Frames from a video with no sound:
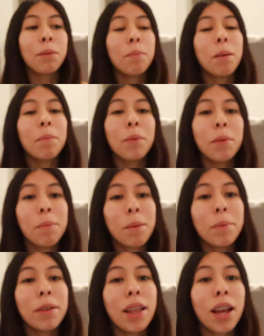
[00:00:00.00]

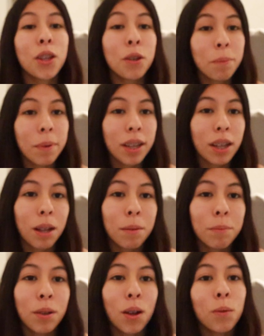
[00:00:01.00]
Remember that you become